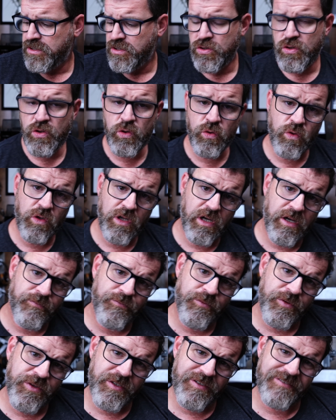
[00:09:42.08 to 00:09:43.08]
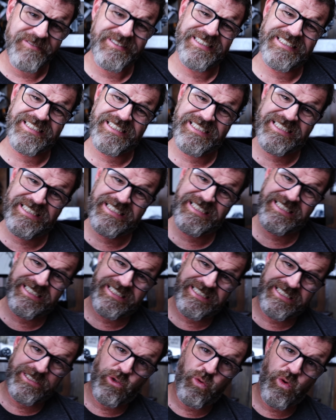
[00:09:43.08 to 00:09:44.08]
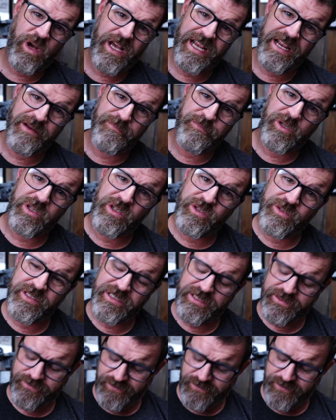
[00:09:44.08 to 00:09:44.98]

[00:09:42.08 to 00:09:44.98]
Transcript: cool off with your quiet Pelonis